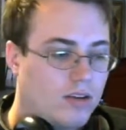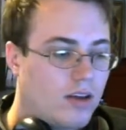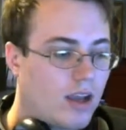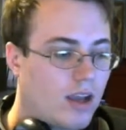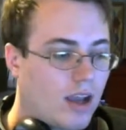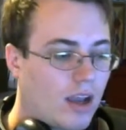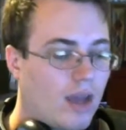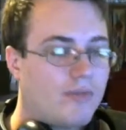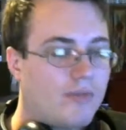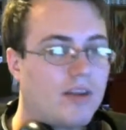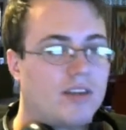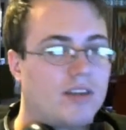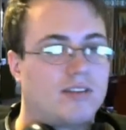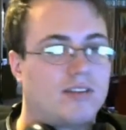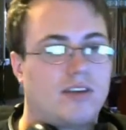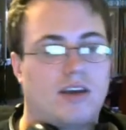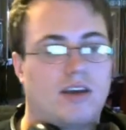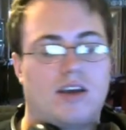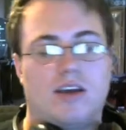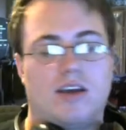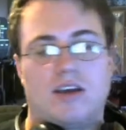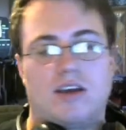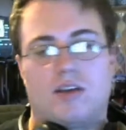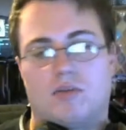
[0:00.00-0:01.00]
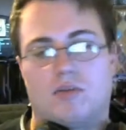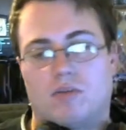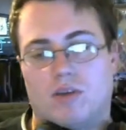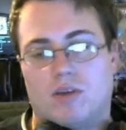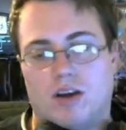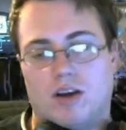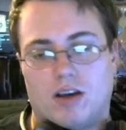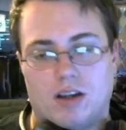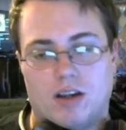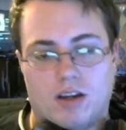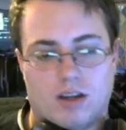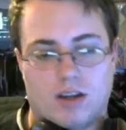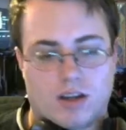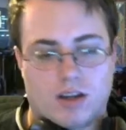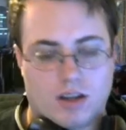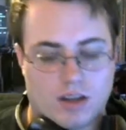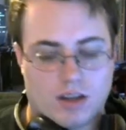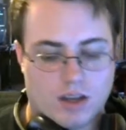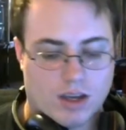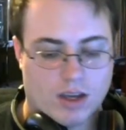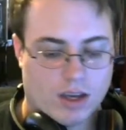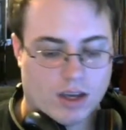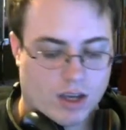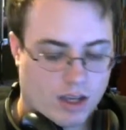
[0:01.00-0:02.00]
Like, I'm not saying run
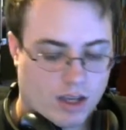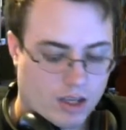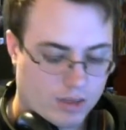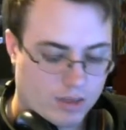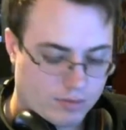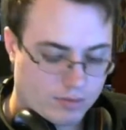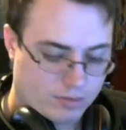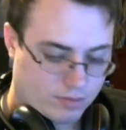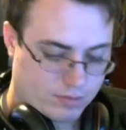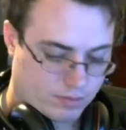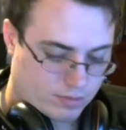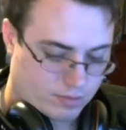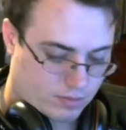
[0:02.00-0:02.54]
a